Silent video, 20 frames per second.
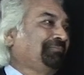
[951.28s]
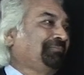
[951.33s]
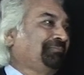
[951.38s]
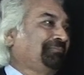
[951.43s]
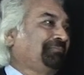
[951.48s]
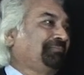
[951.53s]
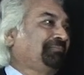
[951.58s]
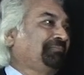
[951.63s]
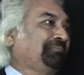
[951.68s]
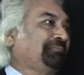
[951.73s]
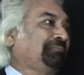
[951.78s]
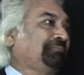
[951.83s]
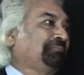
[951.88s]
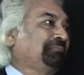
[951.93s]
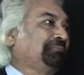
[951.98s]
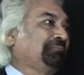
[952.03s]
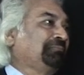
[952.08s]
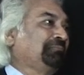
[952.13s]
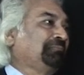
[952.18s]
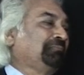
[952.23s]

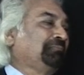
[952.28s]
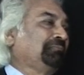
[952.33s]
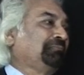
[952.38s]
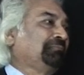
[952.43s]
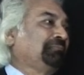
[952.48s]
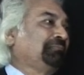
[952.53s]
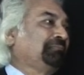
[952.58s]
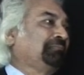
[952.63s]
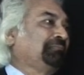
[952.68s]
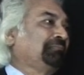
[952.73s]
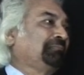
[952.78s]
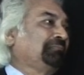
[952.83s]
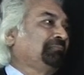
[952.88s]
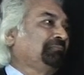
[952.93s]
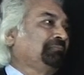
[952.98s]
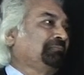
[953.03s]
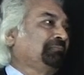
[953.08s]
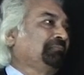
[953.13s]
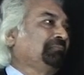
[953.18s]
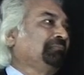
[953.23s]

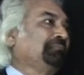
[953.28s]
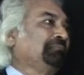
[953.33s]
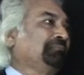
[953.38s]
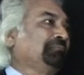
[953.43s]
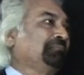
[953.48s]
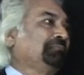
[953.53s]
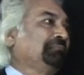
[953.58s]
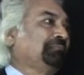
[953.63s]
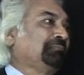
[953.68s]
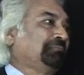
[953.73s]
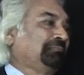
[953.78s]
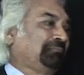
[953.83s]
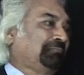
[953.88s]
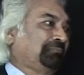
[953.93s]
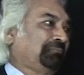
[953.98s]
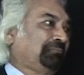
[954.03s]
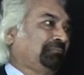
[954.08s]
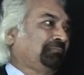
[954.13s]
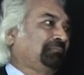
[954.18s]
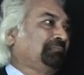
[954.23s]

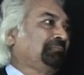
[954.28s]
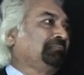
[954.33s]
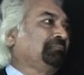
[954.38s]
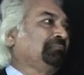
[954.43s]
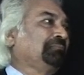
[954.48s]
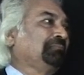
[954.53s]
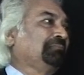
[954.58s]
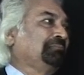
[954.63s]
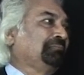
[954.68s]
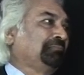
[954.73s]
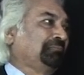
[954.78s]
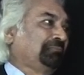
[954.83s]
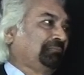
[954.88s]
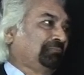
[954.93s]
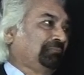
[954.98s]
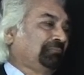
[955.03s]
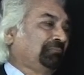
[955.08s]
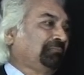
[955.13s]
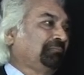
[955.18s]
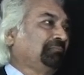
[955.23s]
(not speaking)